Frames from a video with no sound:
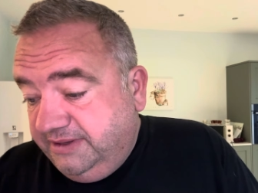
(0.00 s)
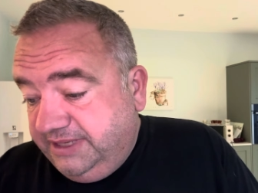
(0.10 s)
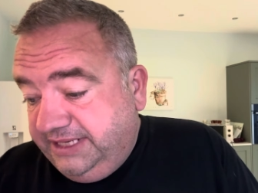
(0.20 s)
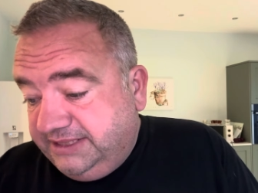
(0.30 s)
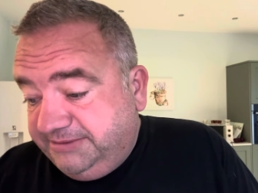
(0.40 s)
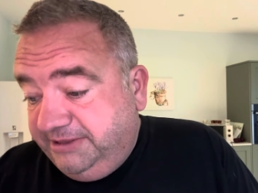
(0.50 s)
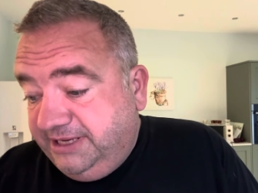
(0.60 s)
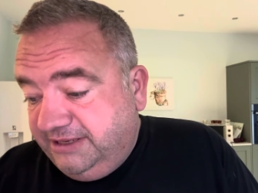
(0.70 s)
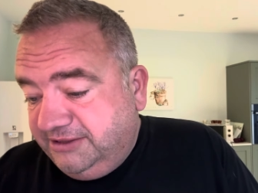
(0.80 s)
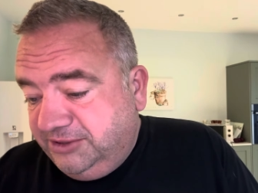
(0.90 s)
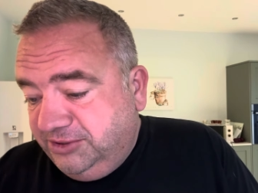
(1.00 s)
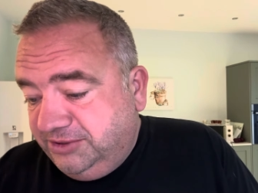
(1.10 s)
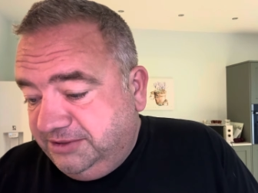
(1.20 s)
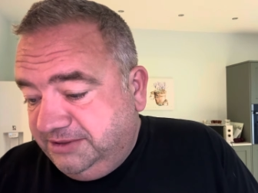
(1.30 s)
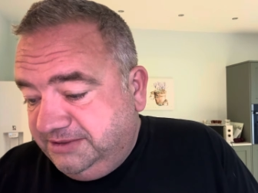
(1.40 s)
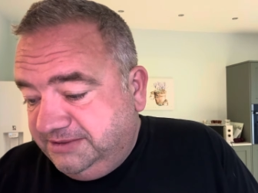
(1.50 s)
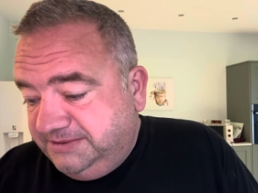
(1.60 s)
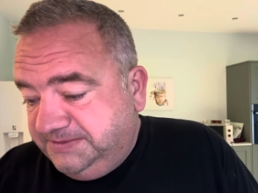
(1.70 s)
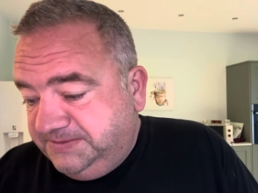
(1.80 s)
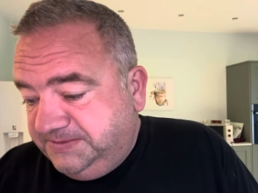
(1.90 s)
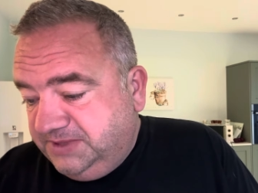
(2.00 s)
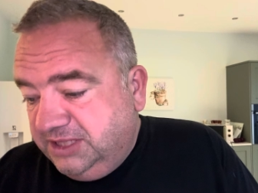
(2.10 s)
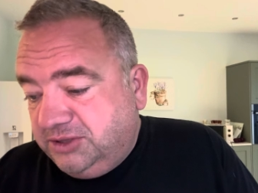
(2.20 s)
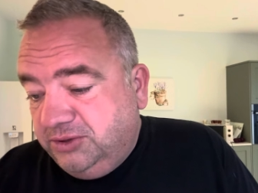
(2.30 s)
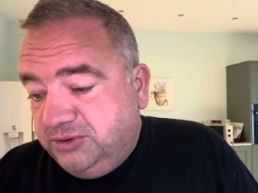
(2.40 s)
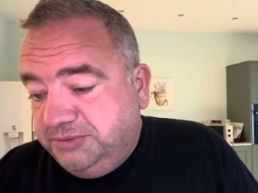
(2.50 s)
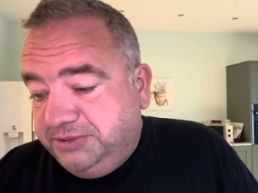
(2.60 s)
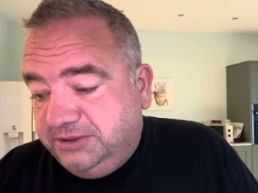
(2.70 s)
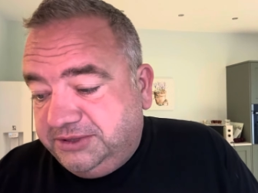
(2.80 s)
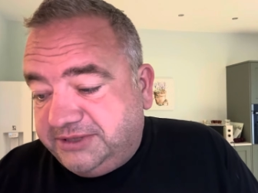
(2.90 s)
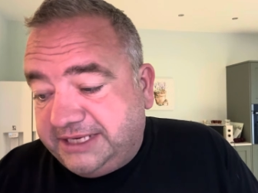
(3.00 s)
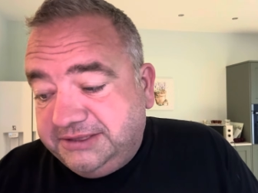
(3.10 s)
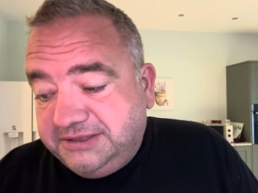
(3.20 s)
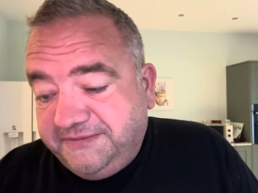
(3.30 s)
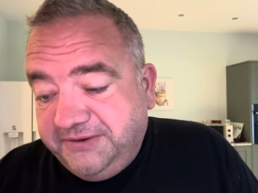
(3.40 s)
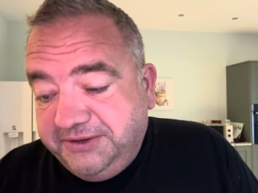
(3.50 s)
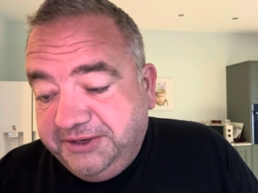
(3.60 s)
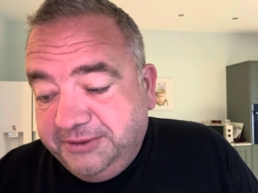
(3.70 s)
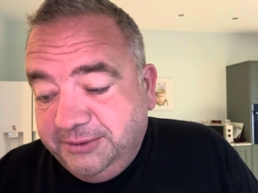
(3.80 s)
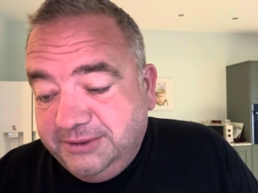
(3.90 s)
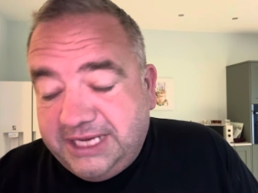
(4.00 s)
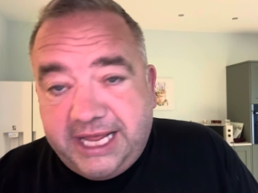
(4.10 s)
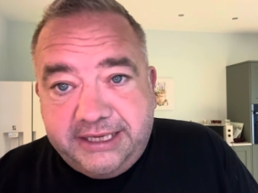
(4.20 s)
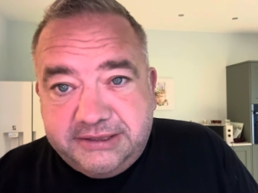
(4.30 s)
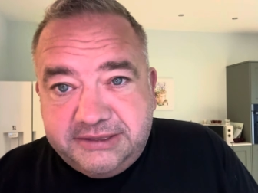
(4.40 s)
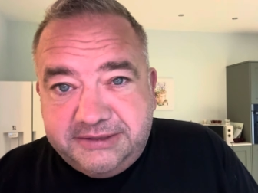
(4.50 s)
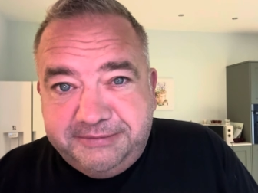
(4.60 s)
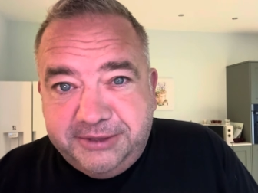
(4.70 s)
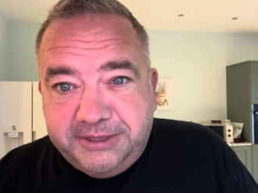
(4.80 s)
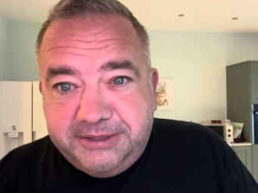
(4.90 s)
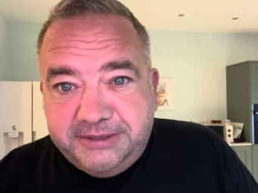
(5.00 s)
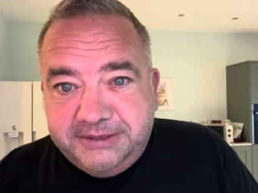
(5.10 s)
ESPN and Goal, a global transfer news expert,